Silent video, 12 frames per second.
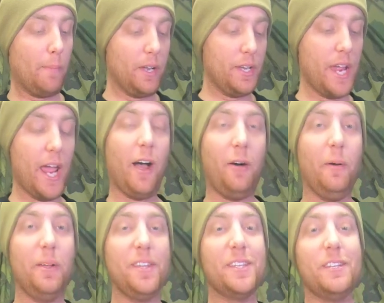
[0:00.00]
Now,
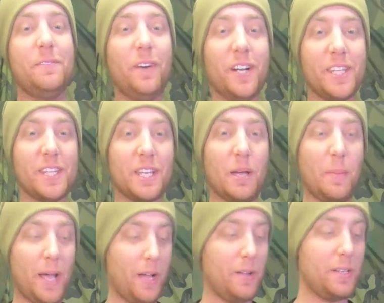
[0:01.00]
the funny thing
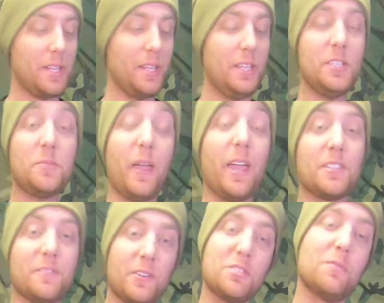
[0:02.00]
about these
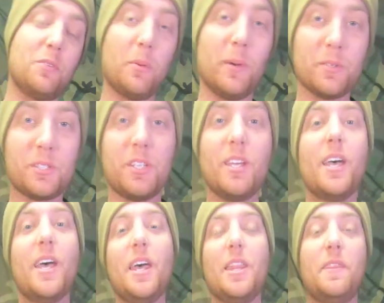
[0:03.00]
pants, first and foremost,
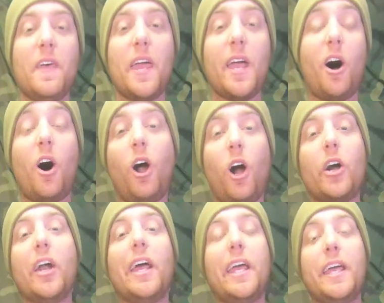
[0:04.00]
they
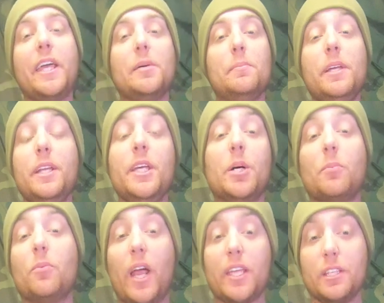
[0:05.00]
are a
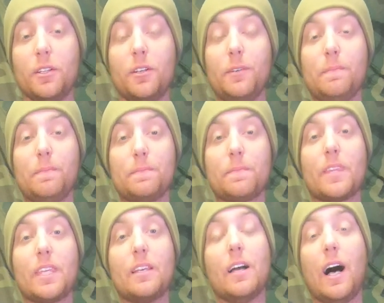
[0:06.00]
medium regular.
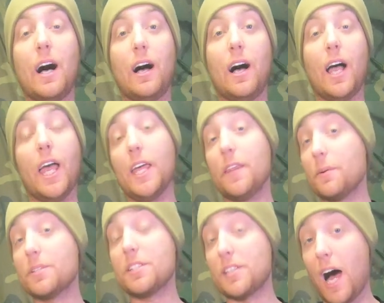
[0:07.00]
And there
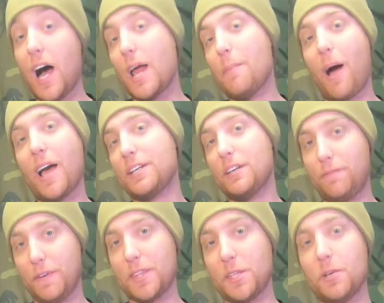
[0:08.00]
was a time I could
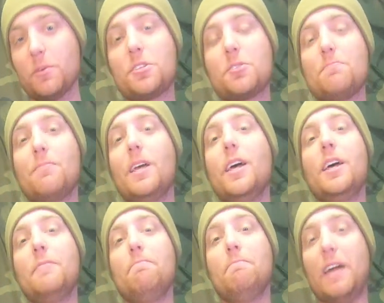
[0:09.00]
fit those,
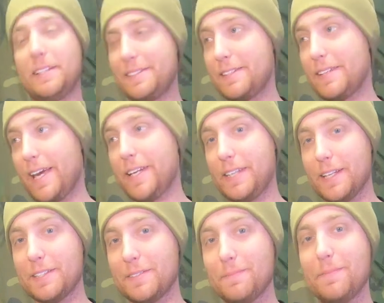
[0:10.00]
not since I had kids.